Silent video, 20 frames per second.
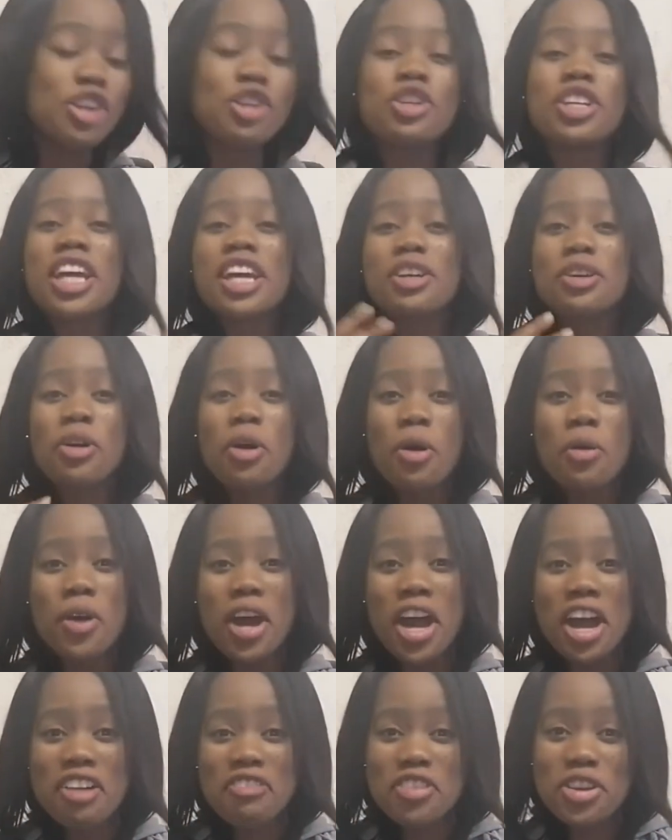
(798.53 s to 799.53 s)
You can go
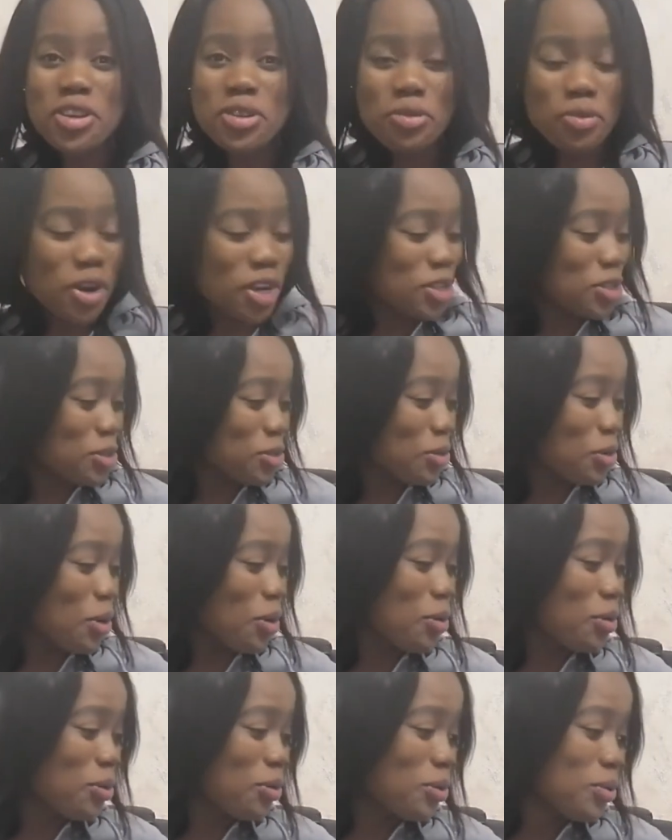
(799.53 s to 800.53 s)
wherever you want to
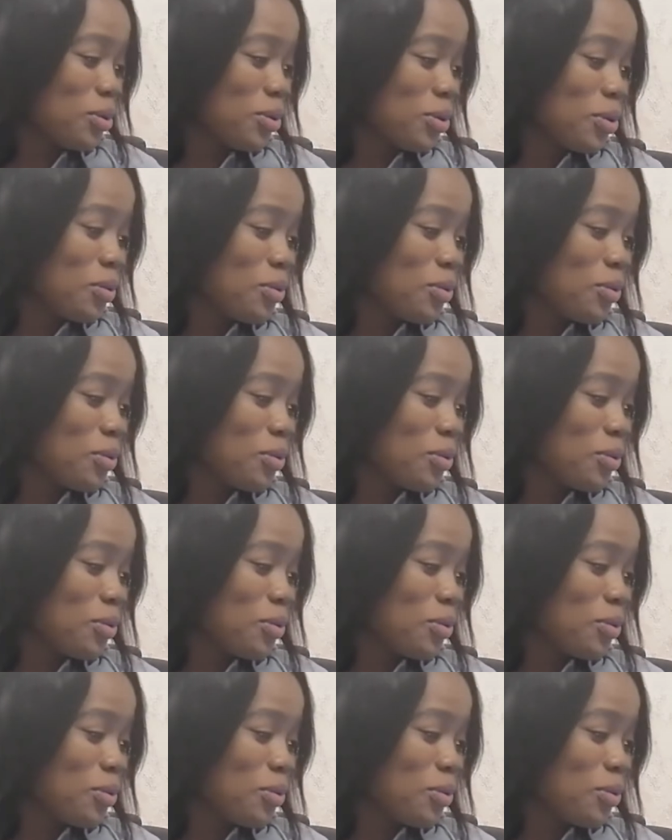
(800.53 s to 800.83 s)
go